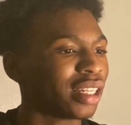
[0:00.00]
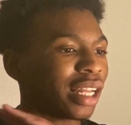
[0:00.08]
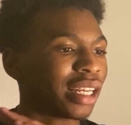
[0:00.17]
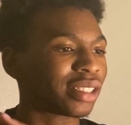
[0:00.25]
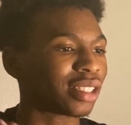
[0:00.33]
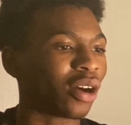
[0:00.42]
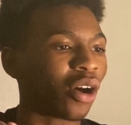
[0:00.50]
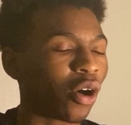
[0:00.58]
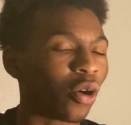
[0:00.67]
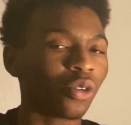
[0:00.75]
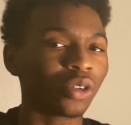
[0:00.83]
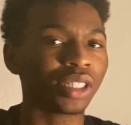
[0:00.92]
That's the
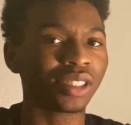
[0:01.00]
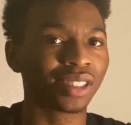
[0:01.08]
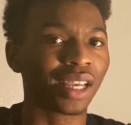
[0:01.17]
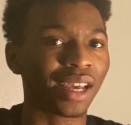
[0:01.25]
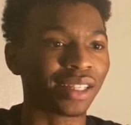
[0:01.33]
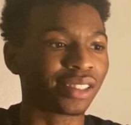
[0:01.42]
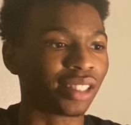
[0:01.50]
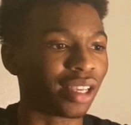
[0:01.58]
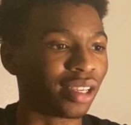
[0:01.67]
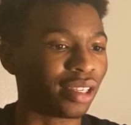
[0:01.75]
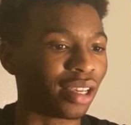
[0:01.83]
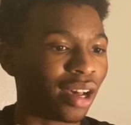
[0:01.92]
only sad
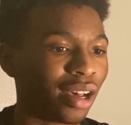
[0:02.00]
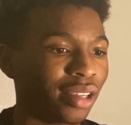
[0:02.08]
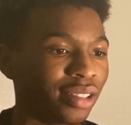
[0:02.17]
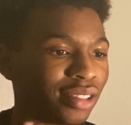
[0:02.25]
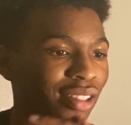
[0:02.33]
thing, guys.